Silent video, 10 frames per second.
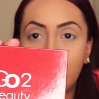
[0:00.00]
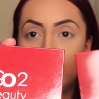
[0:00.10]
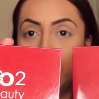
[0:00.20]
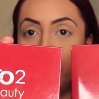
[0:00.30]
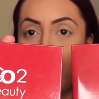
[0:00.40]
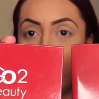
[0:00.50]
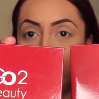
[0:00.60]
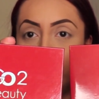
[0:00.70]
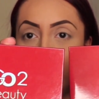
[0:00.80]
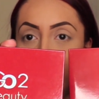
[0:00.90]
as the
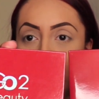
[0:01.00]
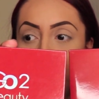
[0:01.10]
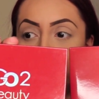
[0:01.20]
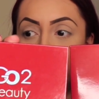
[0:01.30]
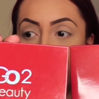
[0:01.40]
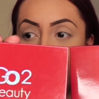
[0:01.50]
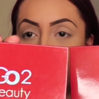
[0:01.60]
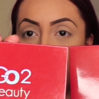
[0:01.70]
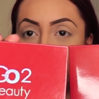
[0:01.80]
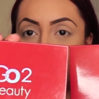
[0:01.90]
box that it comes
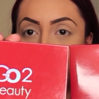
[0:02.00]
in.